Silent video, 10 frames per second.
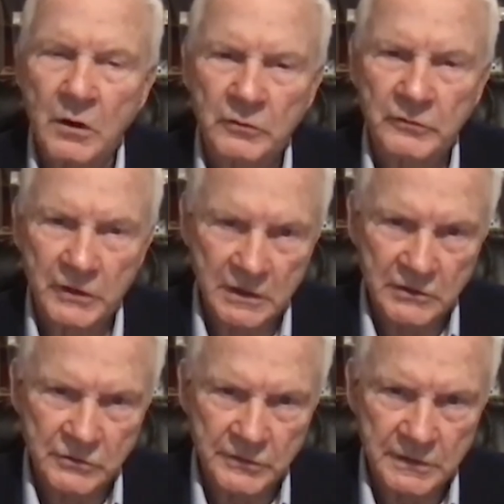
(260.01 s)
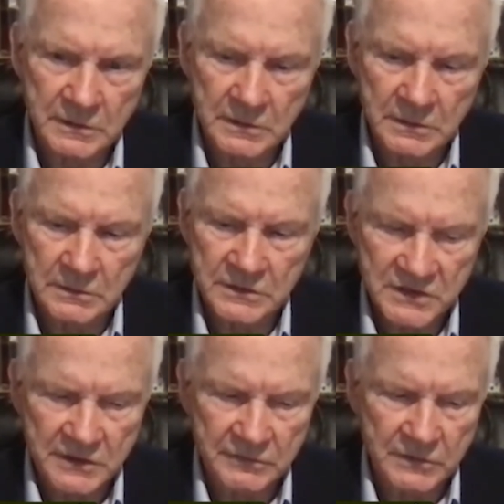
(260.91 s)
out of the country to
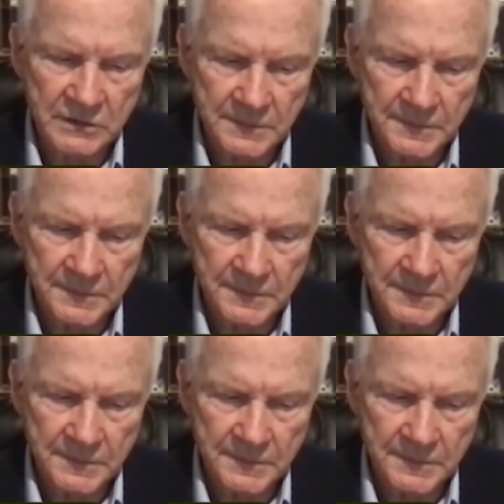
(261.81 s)
safety.